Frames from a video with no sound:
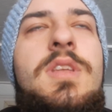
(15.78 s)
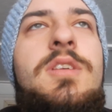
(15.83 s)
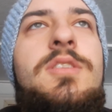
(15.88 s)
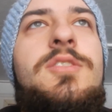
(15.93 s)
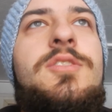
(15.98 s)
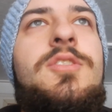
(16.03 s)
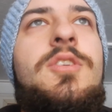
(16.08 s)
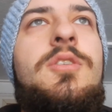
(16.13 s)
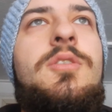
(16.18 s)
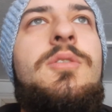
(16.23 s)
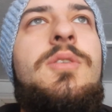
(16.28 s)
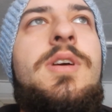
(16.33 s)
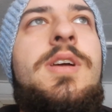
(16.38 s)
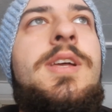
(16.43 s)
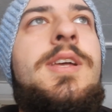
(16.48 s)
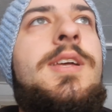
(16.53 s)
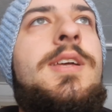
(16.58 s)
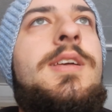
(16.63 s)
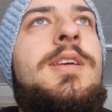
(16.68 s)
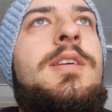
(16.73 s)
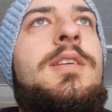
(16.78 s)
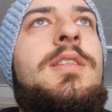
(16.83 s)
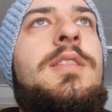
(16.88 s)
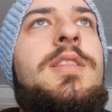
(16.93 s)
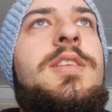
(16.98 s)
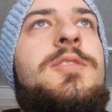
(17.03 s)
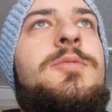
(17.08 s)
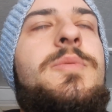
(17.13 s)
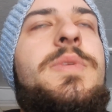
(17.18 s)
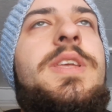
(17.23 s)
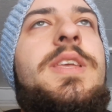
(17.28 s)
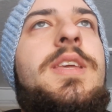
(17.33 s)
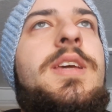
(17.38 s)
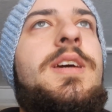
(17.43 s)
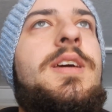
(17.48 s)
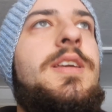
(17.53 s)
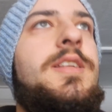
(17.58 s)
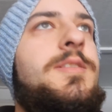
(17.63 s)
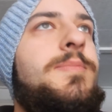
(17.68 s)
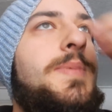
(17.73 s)
so this week
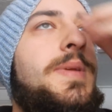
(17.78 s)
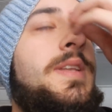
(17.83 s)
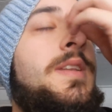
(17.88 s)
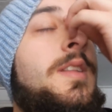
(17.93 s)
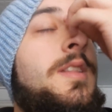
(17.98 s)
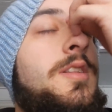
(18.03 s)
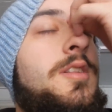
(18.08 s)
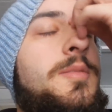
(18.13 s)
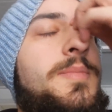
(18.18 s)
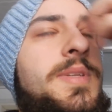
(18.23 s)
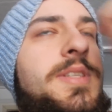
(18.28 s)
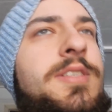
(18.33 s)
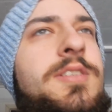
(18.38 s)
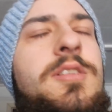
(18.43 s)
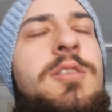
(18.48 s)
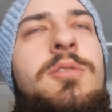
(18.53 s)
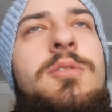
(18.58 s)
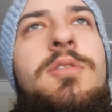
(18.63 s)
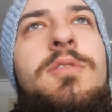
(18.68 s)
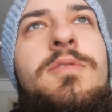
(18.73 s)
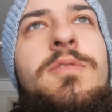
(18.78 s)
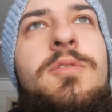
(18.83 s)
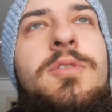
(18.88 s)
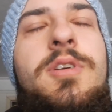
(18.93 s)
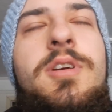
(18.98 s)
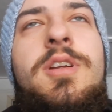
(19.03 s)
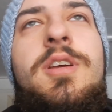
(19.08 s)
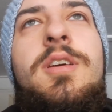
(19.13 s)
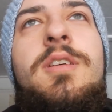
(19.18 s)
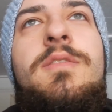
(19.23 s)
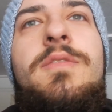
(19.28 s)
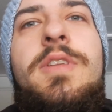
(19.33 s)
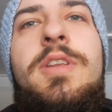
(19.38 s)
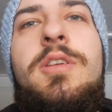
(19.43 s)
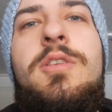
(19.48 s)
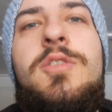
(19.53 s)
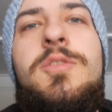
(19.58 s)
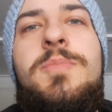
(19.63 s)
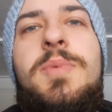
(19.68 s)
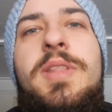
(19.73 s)
uh, it's been a little bit slower for uh,
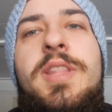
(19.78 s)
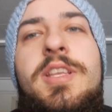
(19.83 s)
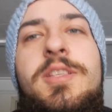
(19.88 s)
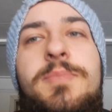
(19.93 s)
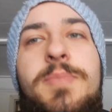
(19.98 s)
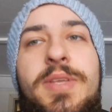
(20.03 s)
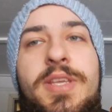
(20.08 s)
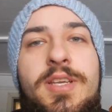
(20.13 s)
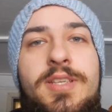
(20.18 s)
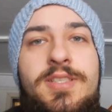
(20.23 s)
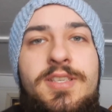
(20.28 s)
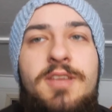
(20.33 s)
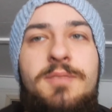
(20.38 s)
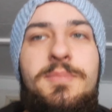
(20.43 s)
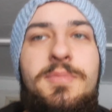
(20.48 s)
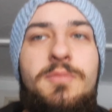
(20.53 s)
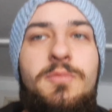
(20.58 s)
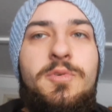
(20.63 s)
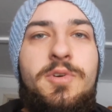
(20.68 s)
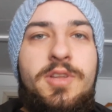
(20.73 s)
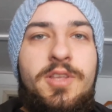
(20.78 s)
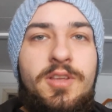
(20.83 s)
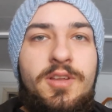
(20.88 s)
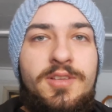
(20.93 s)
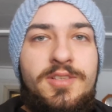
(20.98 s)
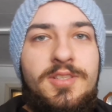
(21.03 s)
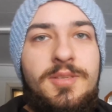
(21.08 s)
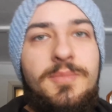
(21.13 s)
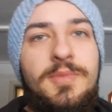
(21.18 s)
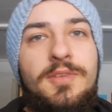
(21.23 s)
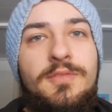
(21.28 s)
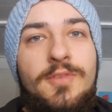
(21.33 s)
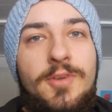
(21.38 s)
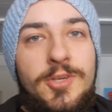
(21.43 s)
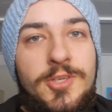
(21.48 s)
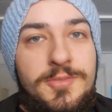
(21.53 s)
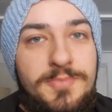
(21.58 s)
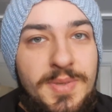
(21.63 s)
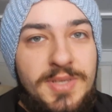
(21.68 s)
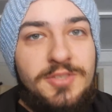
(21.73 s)
videos, but that's because I've been working on something
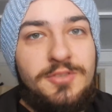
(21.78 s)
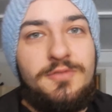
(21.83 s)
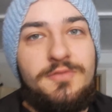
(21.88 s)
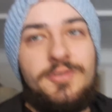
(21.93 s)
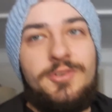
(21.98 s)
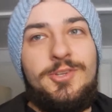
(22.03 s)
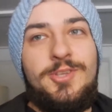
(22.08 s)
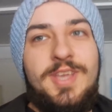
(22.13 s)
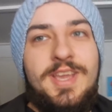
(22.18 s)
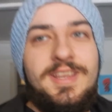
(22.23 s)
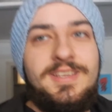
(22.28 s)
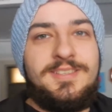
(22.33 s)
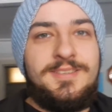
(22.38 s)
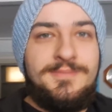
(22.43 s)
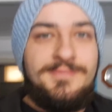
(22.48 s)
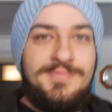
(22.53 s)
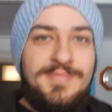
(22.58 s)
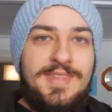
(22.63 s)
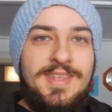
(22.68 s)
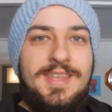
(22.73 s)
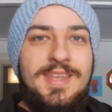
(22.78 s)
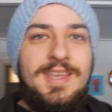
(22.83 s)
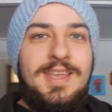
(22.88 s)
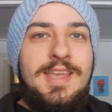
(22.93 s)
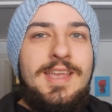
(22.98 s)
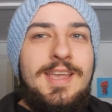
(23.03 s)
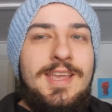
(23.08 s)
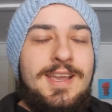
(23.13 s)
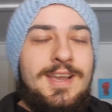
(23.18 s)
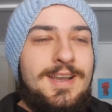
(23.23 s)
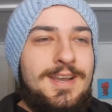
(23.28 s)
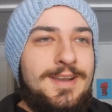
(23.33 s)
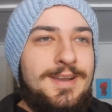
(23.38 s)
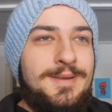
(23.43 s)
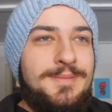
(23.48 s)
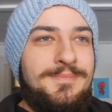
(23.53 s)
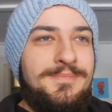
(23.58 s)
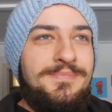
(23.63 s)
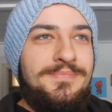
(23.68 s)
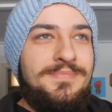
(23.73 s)
very special for you guys.
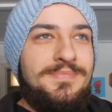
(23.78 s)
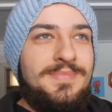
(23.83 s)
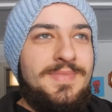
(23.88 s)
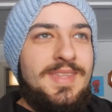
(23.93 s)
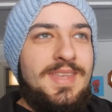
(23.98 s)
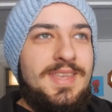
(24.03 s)
Um,